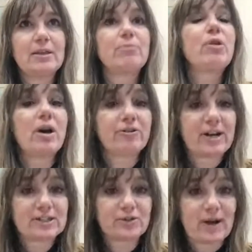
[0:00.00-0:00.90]

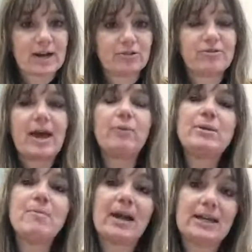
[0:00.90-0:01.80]
progress rather that
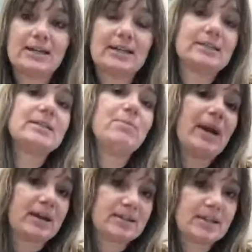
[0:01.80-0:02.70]
we might
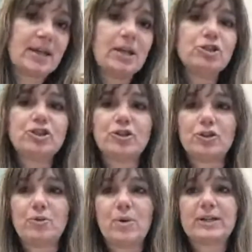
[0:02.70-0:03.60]
expect. So
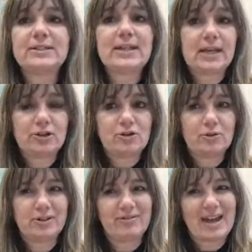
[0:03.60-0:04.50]
you want to take a
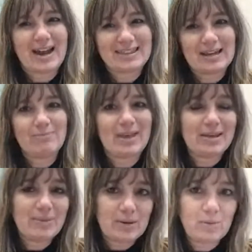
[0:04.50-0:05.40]
note of that
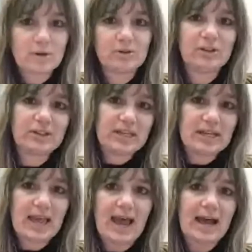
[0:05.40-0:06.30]
maybe we're
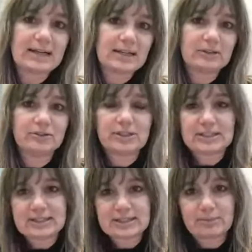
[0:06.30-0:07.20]
looking at a
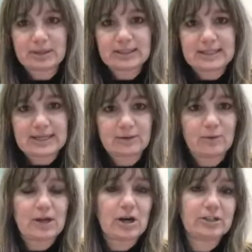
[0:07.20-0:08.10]
learning disability and
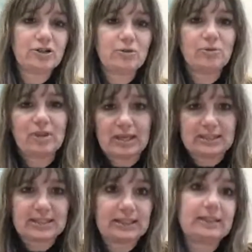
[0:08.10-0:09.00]
we got to do
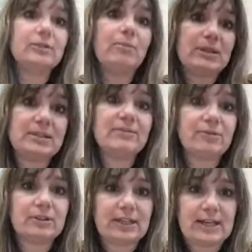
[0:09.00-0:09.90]
things a little bit
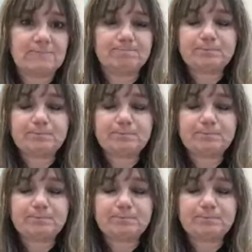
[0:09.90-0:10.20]
differently.